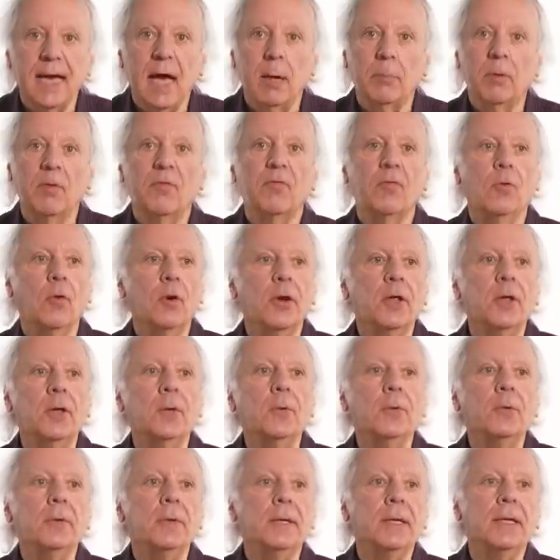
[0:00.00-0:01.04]
Now, before
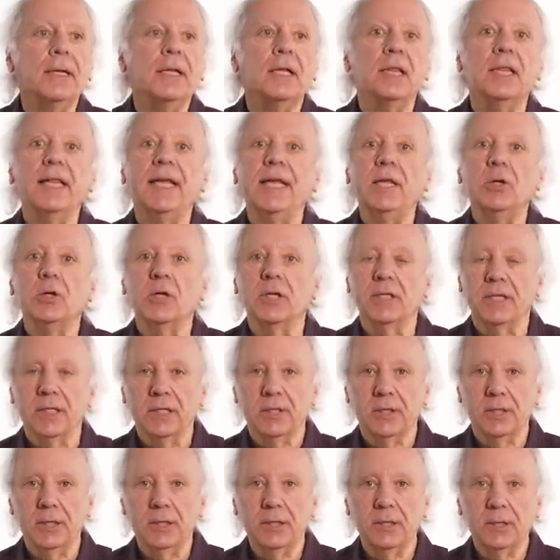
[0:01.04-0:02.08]
you clean your
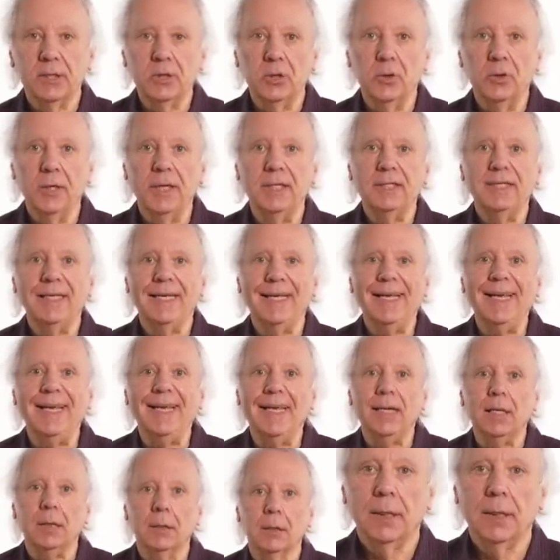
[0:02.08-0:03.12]
dishes, you need to eat.